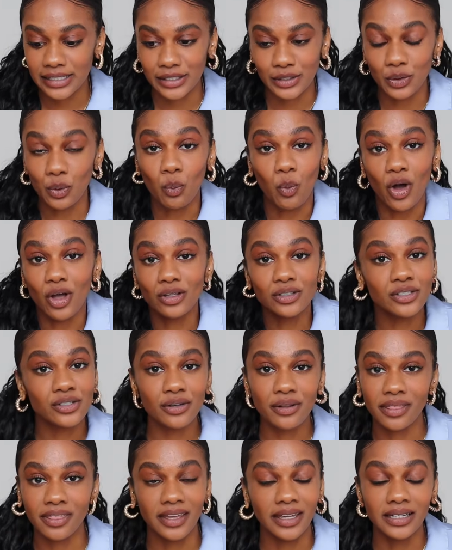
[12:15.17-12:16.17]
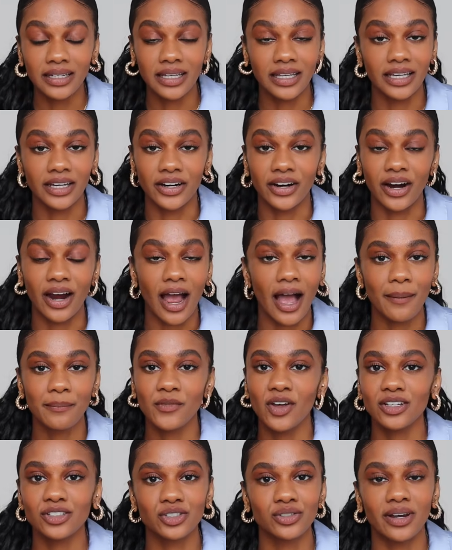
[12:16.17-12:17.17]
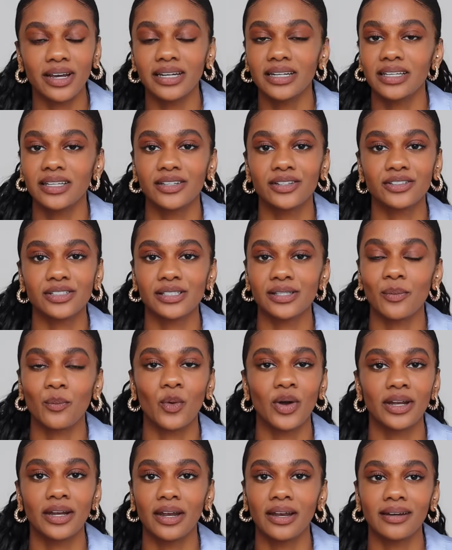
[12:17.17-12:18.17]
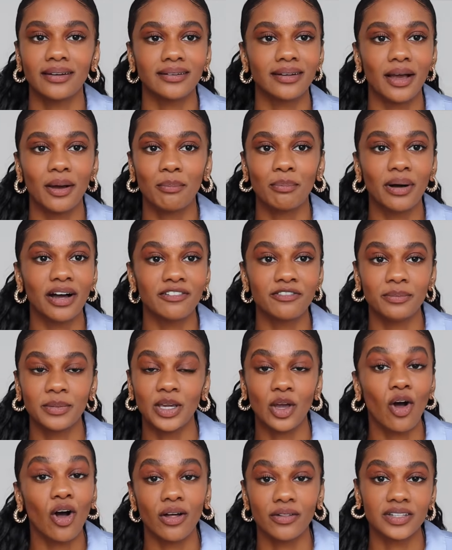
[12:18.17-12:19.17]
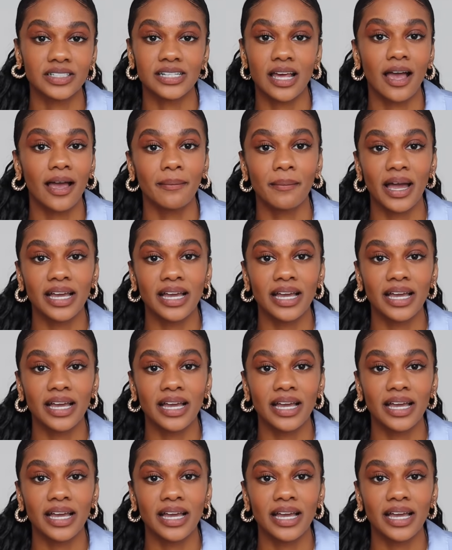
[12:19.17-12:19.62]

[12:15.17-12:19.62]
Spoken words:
the walls are thin here. I'm not trying to hear someone above me all the time.